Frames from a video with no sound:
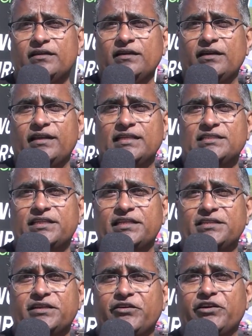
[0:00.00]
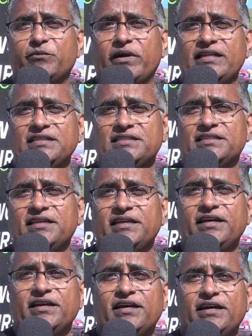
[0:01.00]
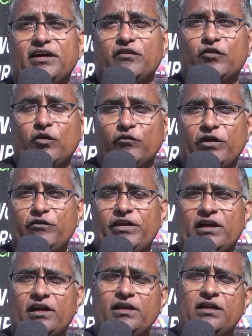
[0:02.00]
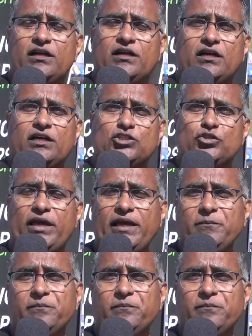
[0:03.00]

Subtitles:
less than 100 miles from where we are today.